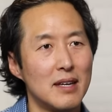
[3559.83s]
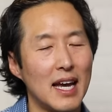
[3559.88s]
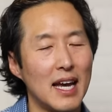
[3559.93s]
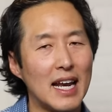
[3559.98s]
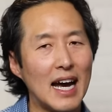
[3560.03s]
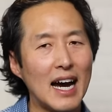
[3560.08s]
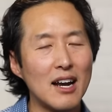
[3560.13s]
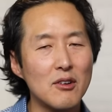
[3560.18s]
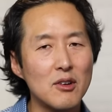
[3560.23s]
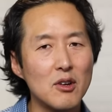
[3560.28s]

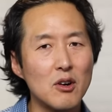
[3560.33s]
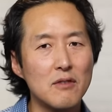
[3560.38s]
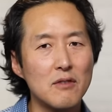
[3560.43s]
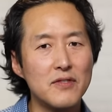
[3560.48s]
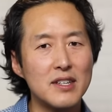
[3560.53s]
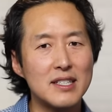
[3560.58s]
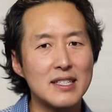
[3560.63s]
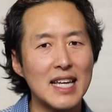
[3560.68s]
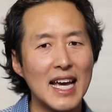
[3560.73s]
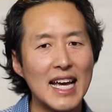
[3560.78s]
And I don't know
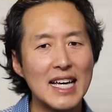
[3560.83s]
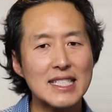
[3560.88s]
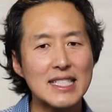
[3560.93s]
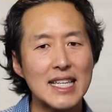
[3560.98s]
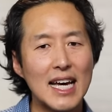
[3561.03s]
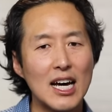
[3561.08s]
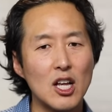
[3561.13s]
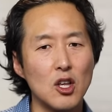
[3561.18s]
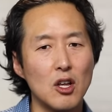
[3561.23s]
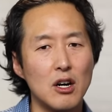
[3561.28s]
if it takes
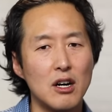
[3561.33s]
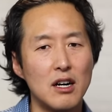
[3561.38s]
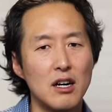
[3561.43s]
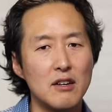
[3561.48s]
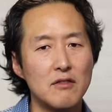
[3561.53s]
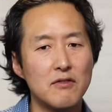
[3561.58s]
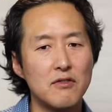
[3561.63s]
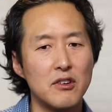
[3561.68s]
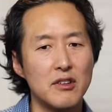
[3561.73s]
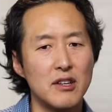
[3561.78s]
that
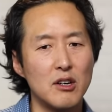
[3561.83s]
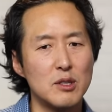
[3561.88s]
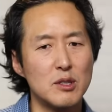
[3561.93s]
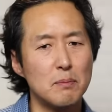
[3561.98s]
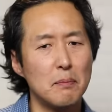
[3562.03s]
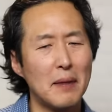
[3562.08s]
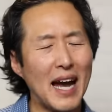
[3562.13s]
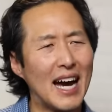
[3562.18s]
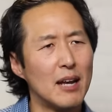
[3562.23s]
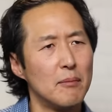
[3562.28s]
long for those
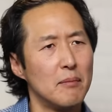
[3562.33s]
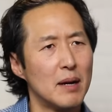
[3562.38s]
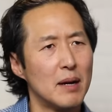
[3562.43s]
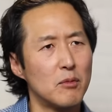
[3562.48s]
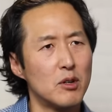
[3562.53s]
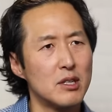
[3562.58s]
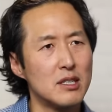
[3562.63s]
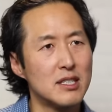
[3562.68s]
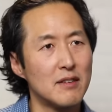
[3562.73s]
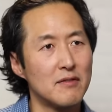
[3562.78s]
bad
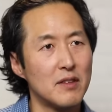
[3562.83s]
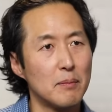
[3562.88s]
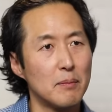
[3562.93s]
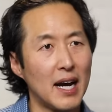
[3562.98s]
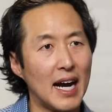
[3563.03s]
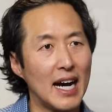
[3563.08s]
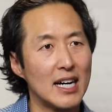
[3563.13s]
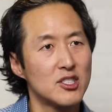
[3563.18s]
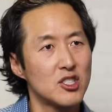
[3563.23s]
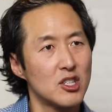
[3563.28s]
memories of the
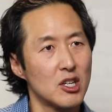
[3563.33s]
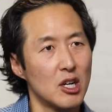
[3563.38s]
past